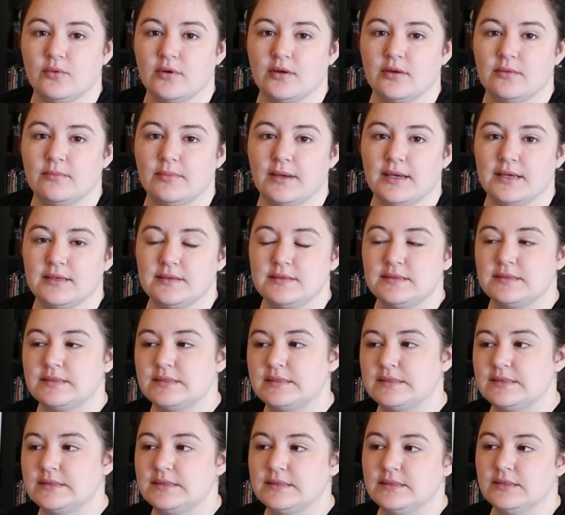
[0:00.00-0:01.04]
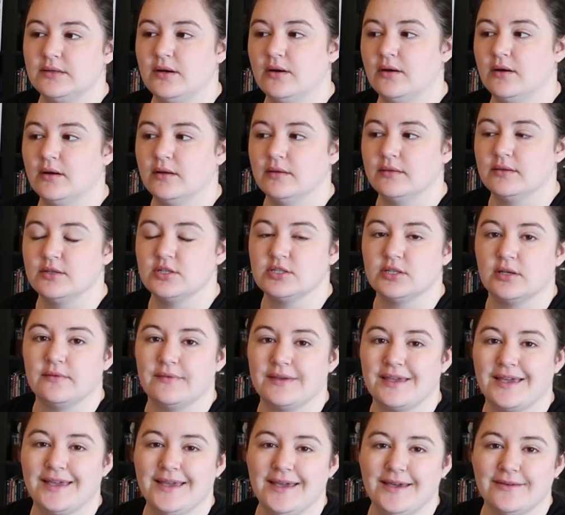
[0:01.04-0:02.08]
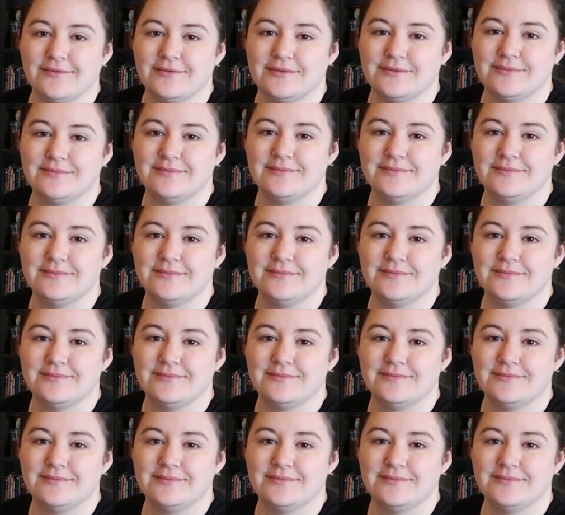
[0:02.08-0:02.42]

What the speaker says: look best on the shelving I have.